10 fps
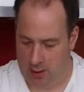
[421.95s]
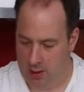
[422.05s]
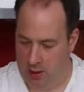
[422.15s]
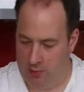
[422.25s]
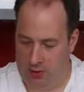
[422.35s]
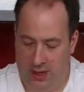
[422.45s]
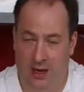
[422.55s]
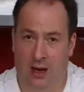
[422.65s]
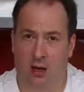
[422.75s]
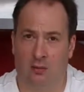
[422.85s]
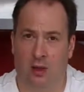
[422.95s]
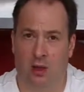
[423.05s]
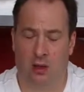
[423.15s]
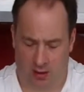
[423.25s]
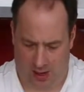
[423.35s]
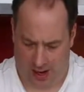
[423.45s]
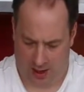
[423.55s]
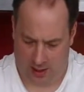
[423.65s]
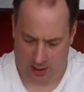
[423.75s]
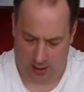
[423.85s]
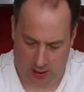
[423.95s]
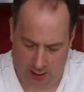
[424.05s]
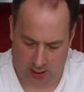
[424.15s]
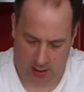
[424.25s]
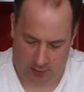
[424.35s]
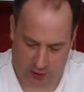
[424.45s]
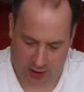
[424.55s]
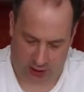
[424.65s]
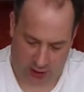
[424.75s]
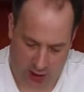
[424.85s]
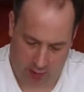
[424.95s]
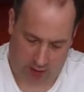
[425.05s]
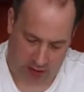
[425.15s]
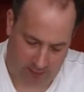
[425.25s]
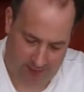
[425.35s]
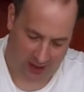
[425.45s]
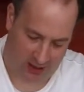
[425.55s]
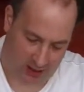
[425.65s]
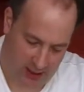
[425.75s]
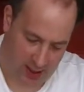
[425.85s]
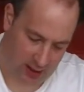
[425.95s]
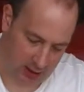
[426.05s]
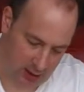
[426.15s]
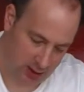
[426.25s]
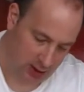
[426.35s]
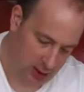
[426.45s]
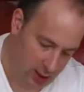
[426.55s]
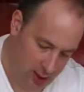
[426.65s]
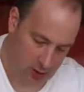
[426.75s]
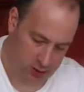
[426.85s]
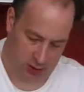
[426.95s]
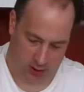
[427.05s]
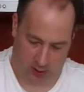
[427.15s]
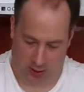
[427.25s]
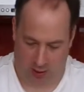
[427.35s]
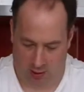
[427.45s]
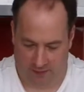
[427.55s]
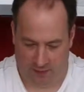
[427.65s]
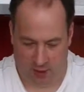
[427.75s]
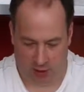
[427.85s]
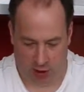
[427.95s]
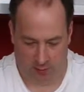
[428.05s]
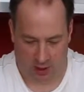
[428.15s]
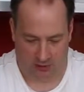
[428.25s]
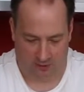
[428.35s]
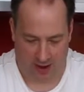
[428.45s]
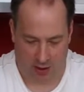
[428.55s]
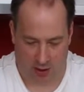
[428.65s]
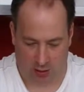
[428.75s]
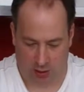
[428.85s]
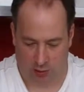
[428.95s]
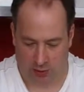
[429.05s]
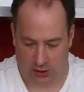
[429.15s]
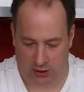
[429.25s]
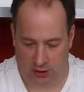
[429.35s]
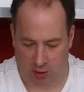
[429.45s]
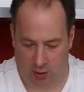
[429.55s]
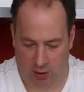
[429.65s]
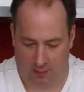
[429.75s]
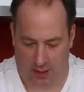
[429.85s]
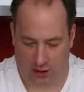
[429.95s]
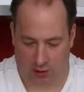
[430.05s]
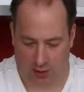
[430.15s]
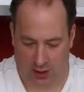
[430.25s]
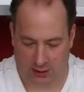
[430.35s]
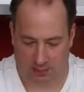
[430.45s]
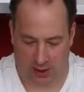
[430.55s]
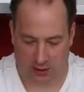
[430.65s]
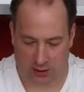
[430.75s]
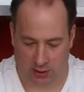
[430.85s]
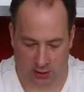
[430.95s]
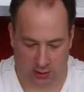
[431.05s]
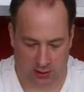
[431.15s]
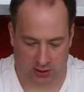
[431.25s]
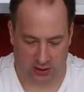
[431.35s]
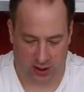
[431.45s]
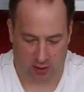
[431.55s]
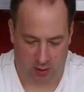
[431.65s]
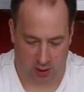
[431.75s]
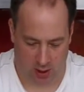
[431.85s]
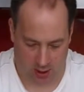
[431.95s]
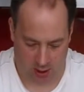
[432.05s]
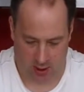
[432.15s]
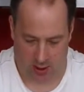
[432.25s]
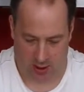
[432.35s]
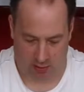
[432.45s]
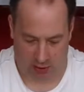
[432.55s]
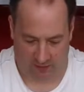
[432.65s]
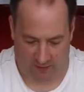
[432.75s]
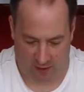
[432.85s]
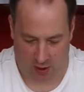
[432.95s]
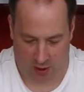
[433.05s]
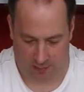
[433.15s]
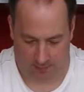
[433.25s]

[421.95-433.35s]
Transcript: and with the heel of the hand, I'm just going to pinch that closed. Now if you've got too much flour, you can always just go along and make sure that's pinched to seal. Here it's fine.